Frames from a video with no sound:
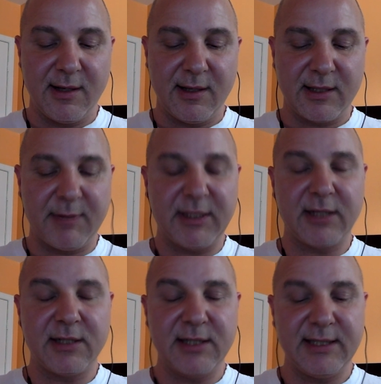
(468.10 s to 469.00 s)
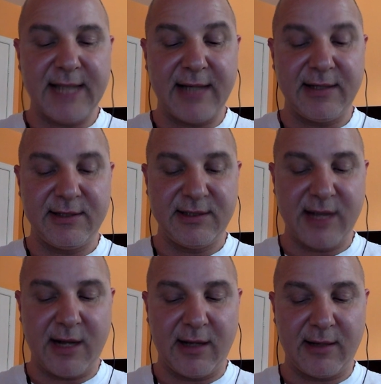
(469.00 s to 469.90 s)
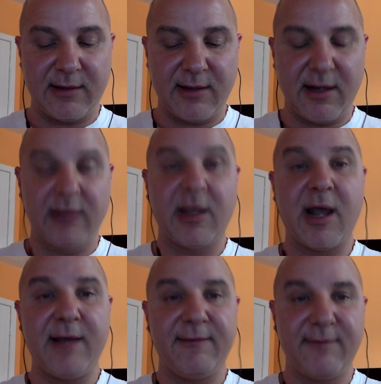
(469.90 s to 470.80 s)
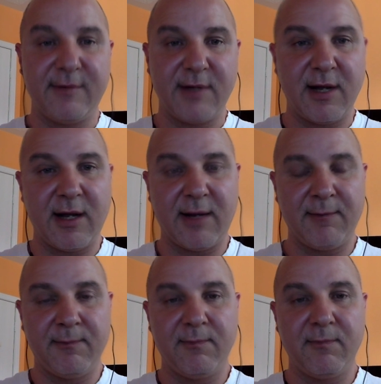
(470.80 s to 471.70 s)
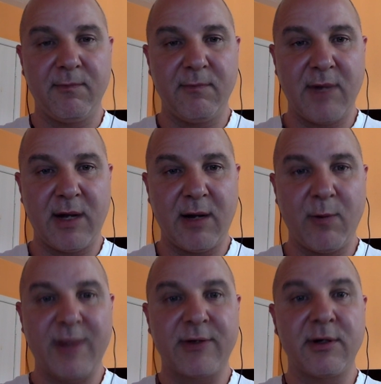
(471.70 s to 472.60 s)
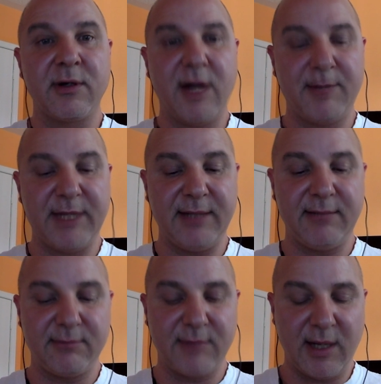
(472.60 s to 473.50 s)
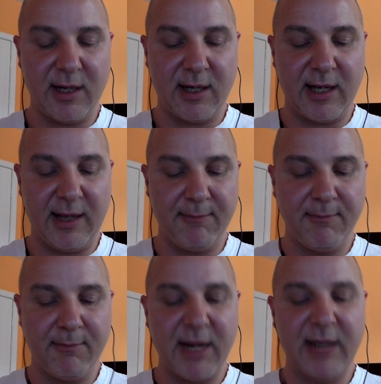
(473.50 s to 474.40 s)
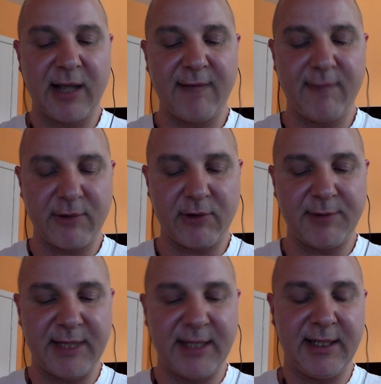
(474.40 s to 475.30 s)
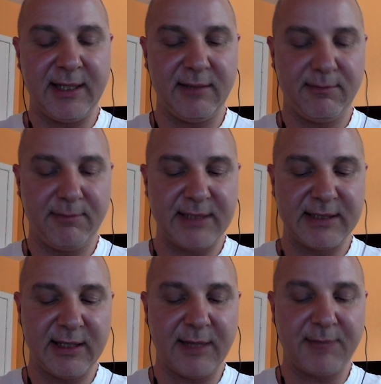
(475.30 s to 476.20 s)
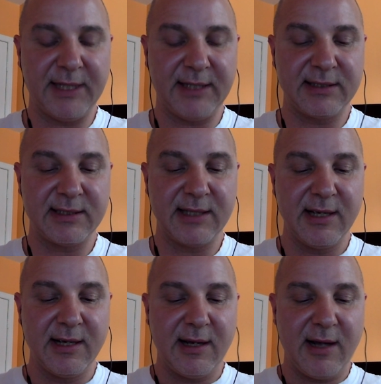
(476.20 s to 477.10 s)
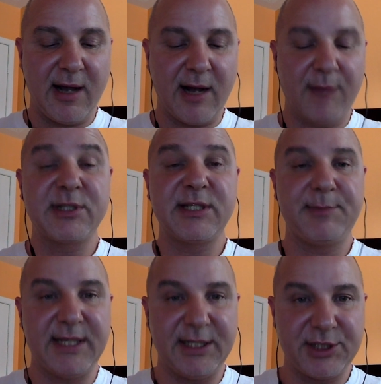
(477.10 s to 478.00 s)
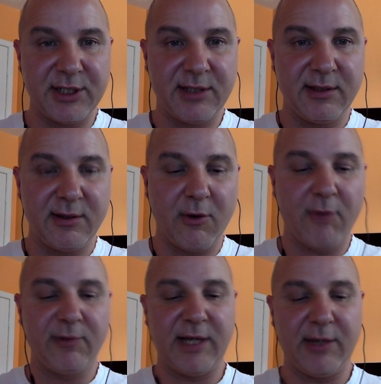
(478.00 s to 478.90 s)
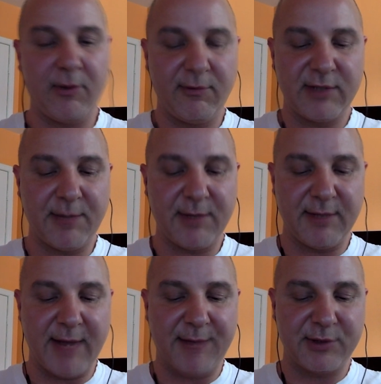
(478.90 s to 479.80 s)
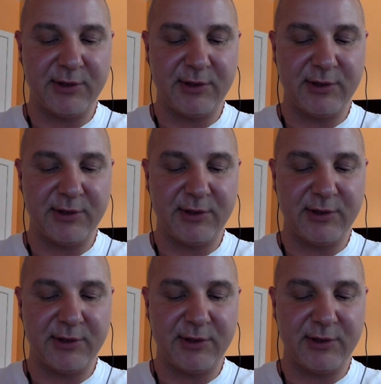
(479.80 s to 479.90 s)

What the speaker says: The button underneath that is live weather update, and by live weather update, it basically updates precipitation overlay over top of the map, so you